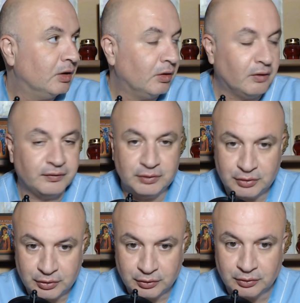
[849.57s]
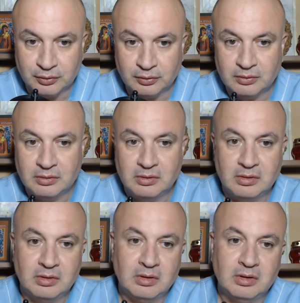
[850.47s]
of true
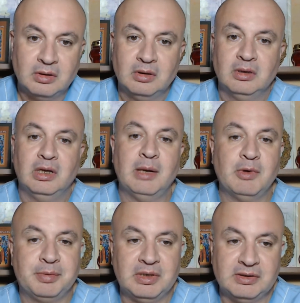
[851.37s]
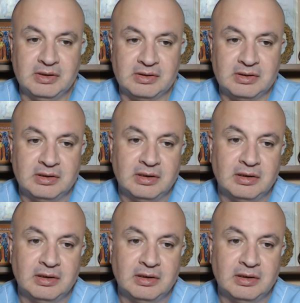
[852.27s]
hemoptysis.